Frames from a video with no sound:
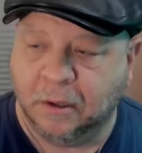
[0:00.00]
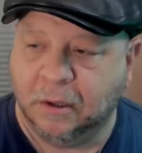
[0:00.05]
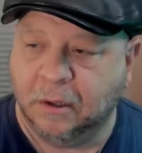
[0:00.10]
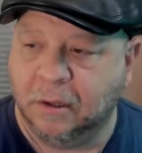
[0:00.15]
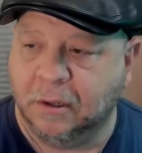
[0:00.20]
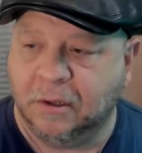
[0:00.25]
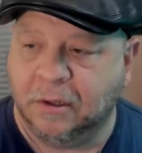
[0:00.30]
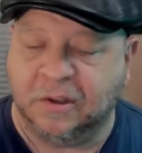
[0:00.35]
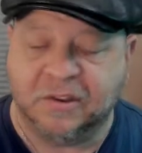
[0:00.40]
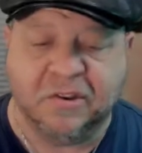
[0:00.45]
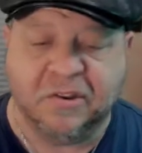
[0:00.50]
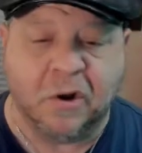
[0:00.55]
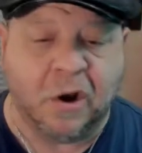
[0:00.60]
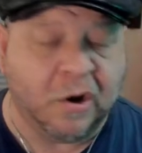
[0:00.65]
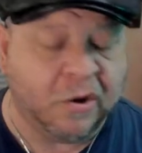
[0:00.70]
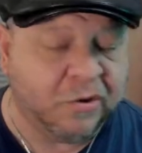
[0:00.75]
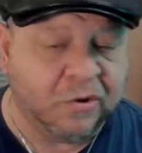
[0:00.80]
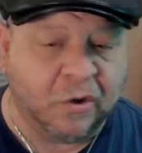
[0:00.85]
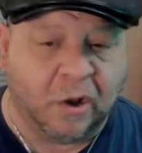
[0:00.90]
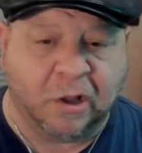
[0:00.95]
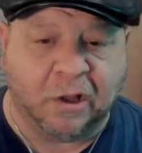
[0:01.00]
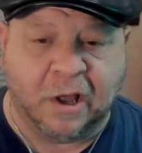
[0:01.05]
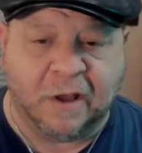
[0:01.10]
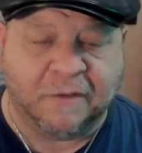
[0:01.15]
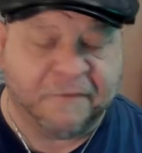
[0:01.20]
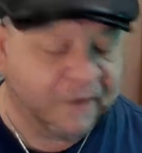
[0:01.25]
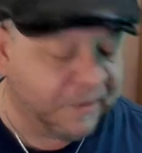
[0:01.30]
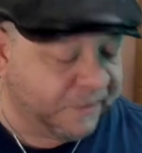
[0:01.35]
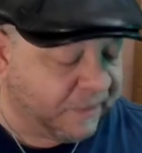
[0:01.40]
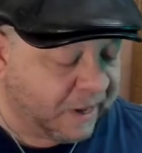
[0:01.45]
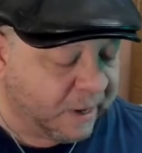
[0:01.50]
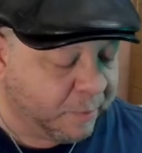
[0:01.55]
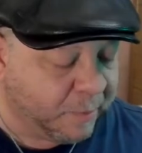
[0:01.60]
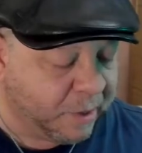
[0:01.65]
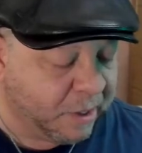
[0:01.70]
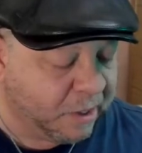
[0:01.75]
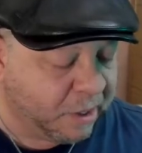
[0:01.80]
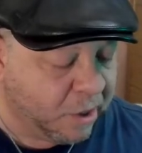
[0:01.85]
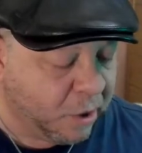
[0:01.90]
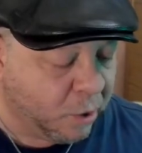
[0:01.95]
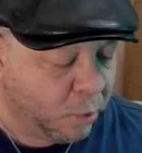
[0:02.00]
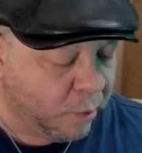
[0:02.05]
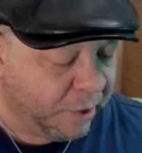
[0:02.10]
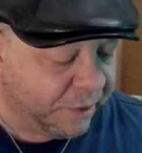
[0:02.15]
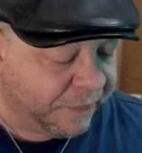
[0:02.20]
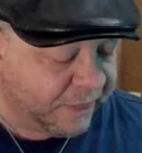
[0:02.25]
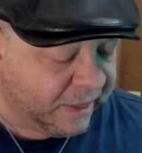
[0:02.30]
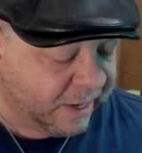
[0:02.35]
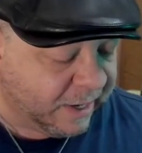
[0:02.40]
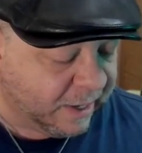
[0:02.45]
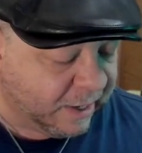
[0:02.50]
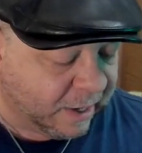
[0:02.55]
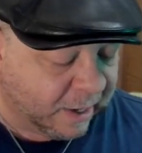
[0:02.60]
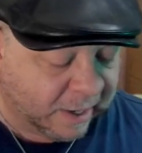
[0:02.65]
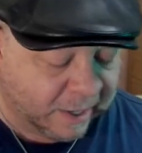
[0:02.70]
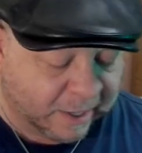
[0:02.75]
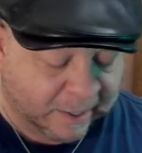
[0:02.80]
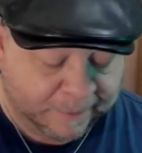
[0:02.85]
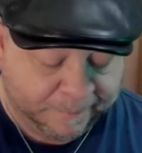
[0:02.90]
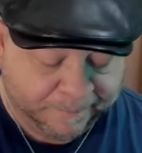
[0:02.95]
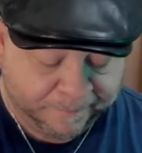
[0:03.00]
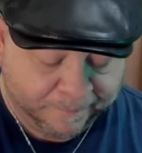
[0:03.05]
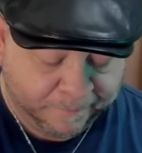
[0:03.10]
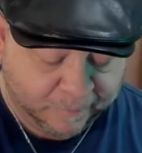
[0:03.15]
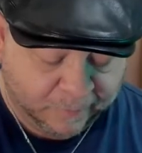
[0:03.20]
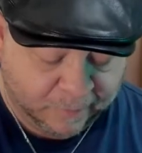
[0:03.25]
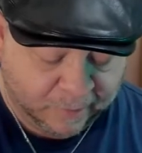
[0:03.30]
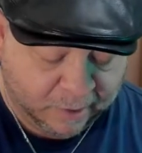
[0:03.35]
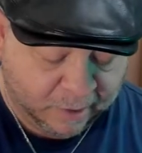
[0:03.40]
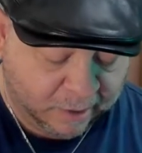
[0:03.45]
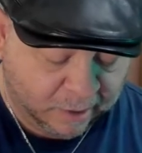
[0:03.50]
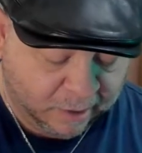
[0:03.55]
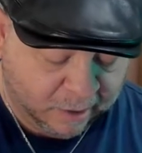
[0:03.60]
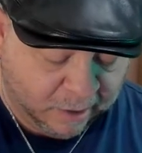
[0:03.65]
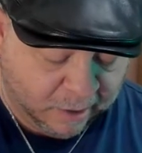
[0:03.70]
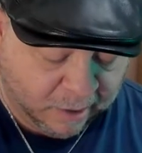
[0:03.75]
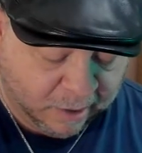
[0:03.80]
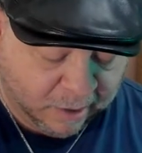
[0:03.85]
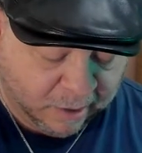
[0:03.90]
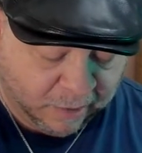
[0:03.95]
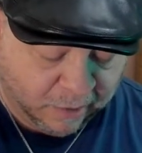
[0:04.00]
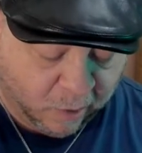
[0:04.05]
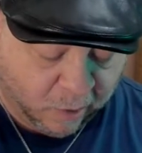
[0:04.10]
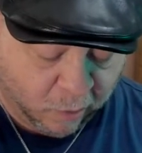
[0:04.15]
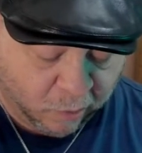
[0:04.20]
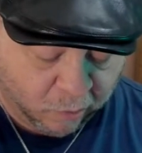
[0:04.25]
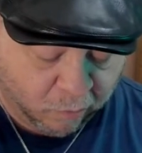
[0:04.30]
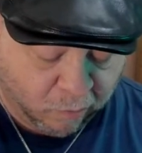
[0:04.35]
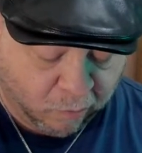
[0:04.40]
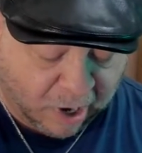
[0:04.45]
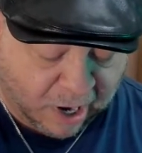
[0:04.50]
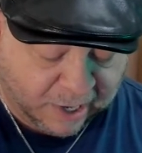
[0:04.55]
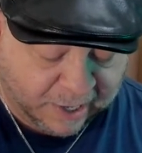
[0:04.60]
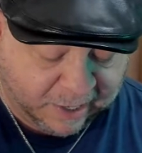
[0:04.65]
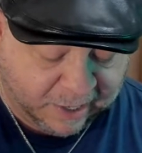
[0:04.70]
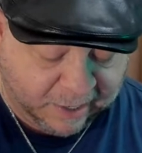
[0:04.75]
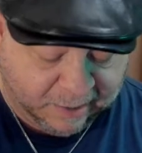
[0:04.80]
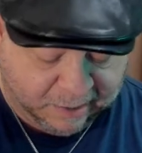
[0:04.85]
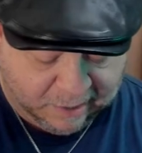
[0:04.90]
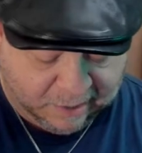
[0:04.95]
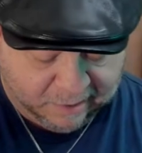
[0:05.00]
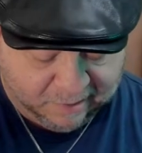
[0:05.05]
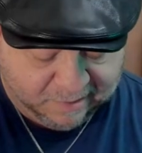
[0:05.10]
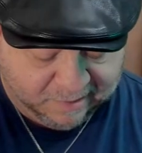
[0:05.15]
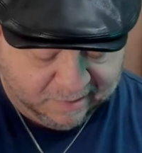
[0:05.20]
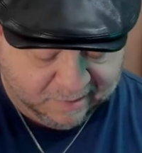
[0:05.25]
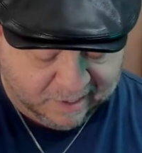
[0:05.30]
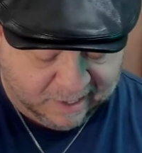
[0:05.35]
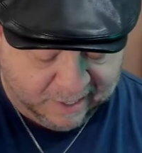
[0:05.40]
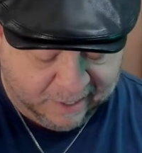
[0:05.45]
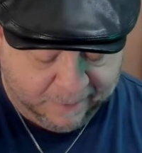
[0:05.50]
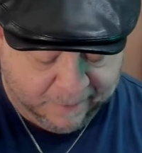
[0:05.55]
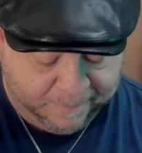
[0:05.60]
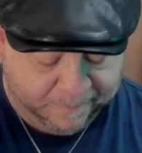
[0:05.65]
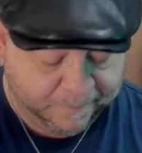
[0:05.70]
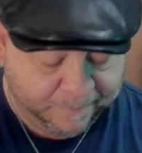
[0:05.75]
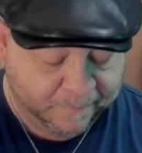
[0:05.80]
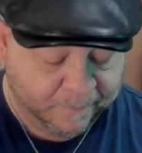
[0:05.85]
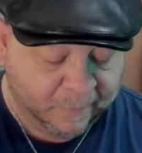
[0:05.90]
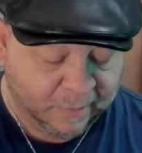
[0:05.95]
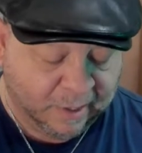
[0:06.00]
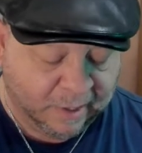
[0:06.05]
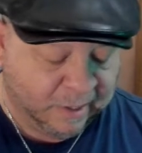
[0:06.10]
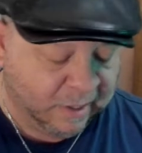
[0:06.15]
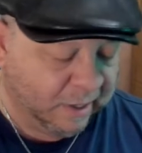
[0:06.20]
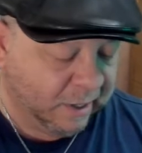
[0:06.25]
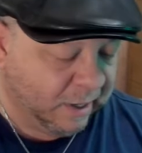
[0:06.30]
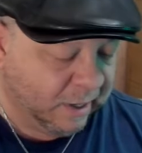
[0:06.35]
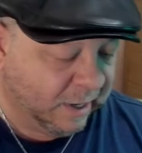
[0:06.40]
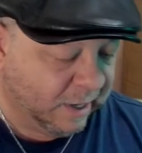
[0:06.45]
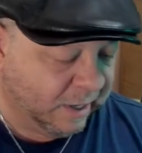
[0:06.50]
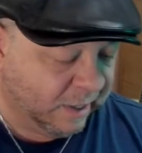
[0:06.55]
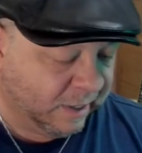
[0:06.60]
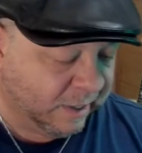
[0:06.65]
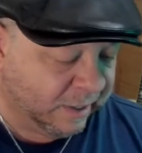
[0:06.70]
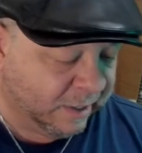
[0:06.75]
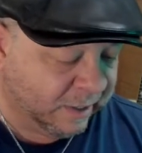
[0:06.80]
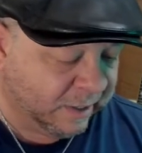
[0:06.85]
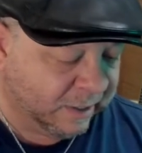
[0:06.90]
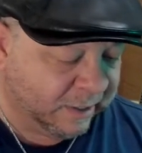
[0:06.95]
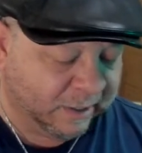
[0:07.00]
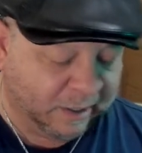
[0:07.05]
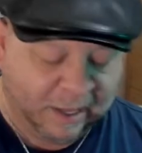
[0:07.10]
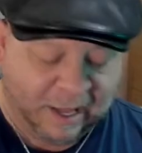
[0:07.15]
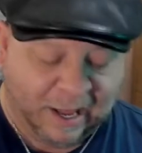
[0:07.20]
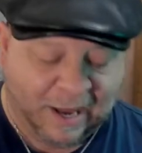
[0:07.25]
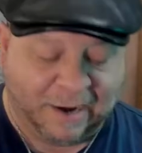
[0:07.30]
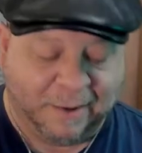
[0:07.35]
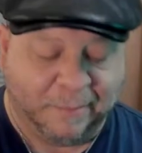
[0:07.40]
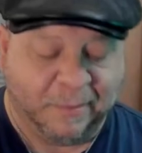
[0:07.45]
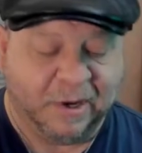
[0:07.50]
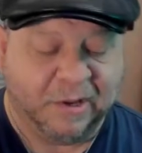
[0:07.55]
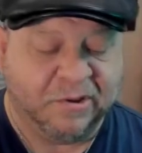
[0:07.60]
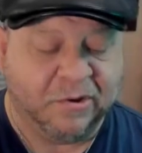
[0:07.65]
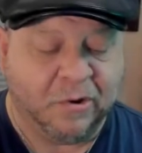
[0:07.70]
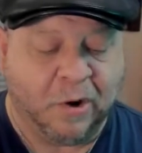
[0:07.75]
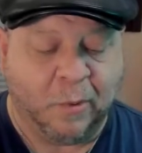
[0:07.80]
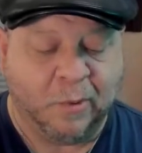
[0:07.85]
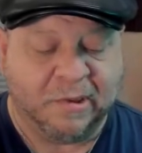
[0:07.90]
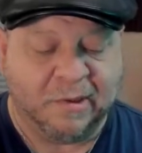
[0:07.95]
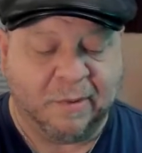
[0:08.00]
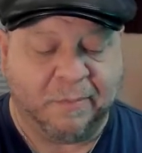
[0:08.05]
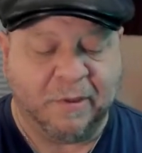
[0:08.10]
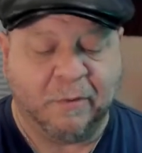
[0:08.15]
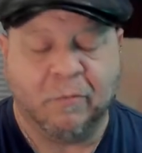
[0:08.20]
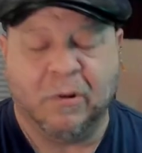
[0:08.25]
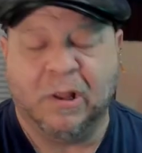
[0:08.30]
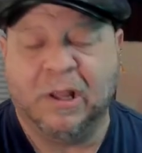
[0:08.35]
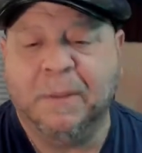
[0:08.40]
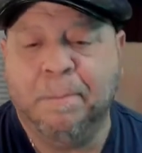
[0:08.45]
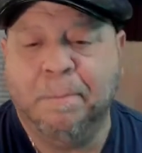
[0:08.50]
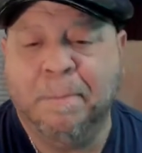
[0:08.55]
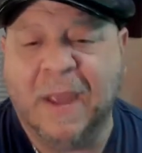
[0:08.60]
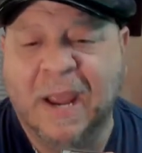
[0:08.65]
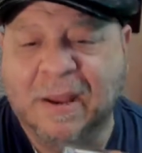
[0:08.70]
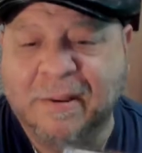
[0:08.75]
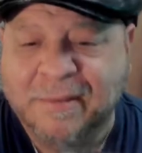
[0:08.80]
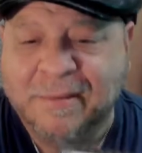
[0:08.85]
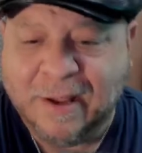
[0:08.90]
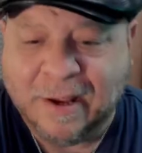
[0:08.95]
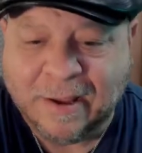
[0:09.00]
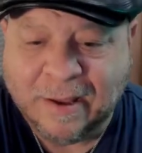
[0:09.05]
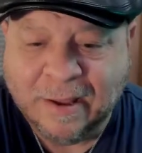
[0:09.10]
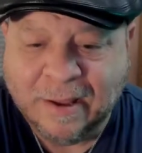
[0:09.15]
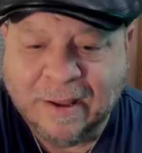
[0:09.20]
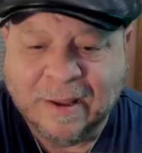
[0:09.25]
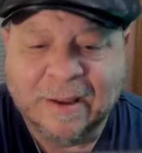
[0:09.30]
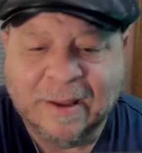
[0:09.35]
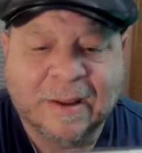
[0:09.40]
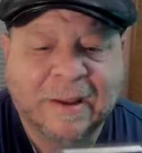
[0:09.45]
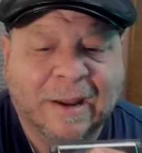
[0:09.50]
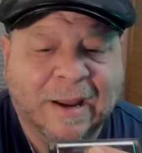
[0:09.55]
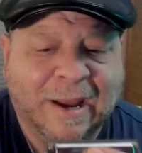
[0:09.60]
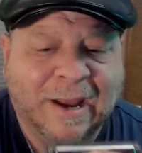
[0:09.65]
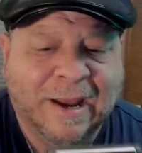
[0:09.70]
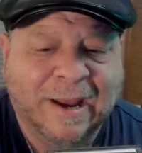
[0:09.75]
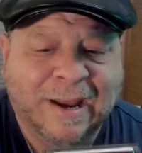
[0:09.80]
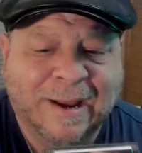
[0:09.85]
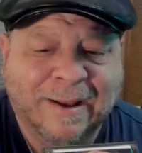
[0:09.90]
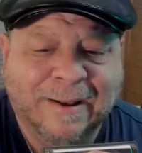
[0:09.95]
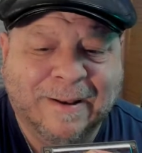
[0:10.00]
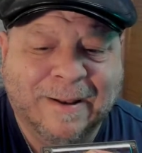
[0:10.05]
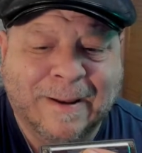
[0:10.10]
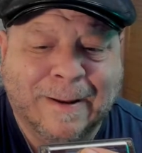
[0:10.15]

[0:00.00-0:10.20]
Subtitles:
To start us all off, I think I'm going to go with the Hohner Rocket in C, and I'm going to start with something really basic. And